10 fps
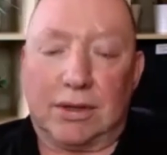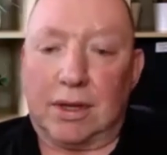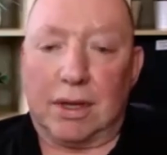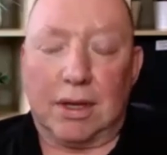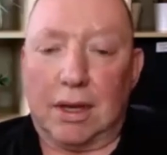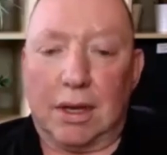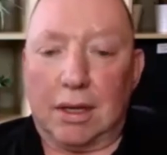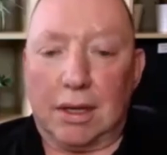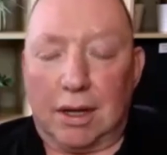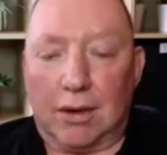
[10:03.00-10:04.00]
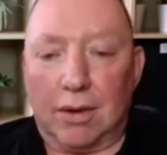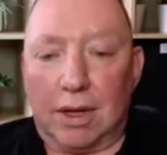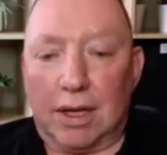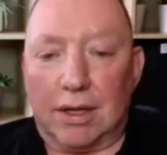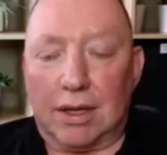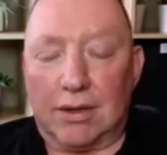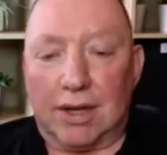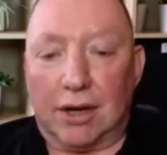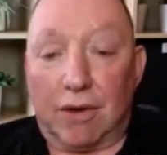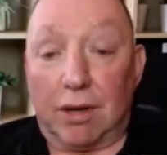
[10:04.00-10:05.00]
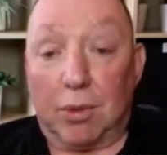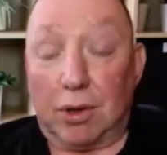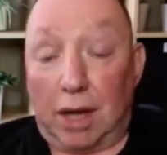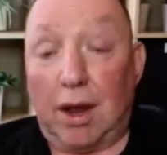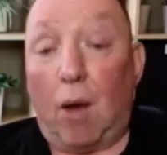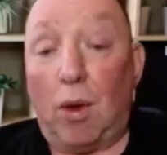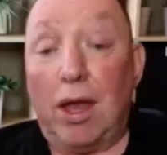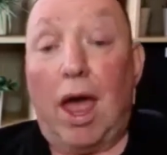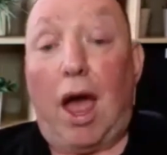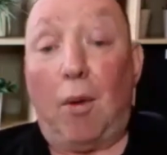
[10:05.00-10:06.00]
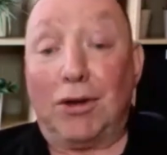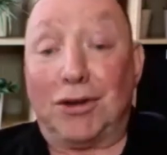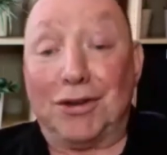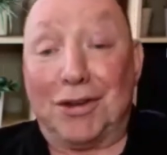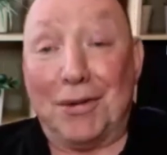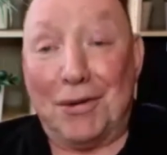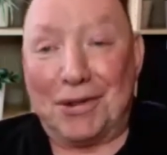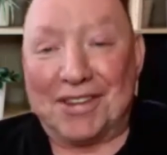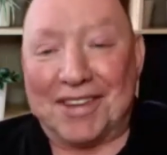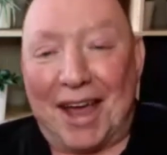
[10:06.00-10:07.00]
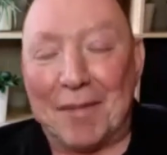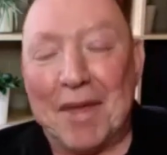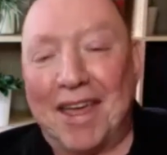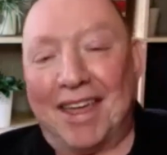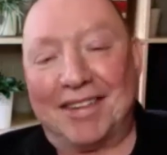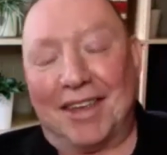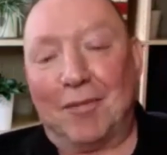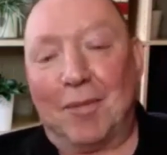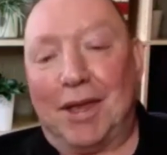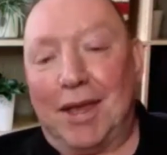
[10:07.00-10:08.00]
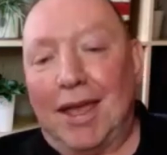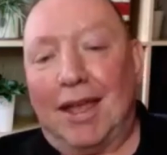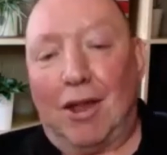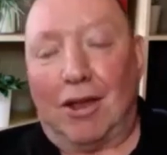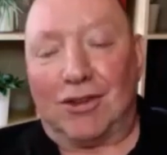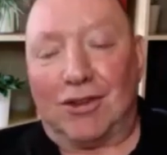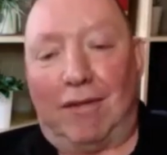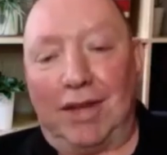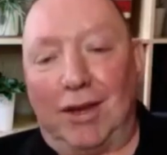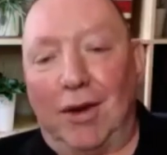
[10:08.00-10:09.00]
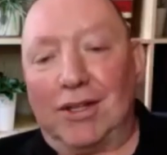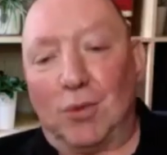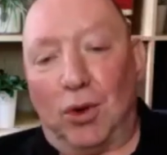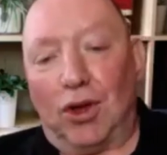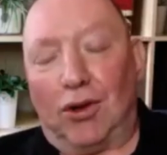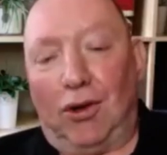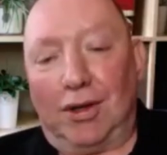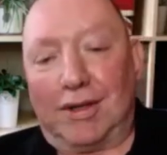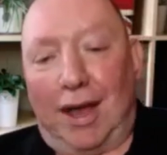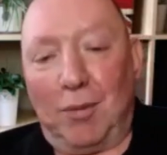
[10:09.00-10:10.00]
uh, you know it, it's incredible. And I, w- I wish I could do it all the time. It saved me lots of travelling, going to work all the time,